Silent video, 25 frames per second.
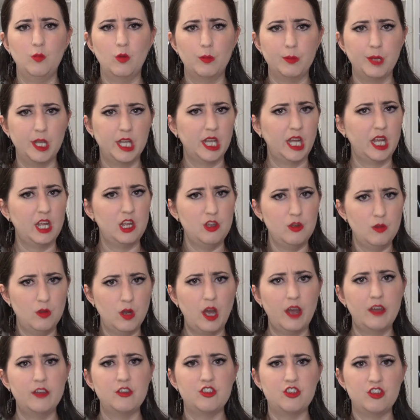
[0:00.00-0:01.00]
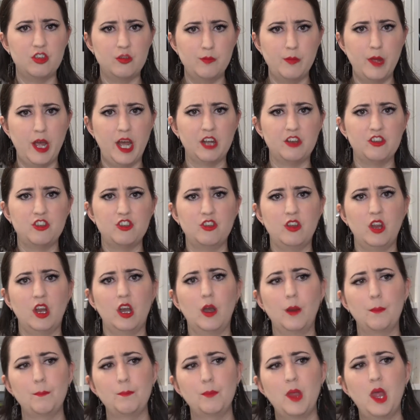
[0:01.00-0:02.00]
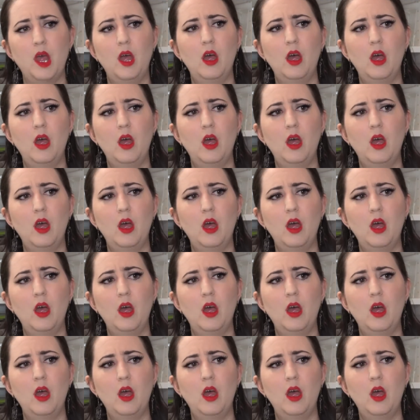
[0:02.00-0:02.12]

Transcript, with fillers: woman. Like you guys should match there.